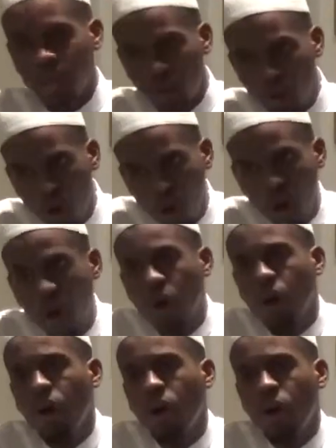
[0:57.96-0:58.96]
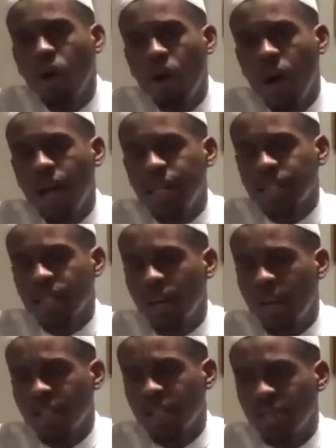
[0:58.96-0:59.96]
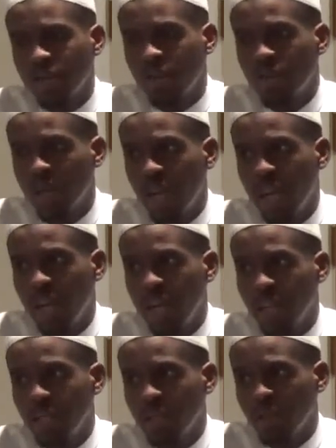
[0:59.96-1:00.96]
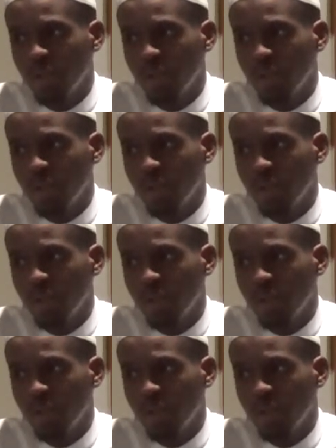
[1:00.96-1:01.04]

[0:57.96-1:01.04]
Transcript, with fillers: call as Allah says in the Quran,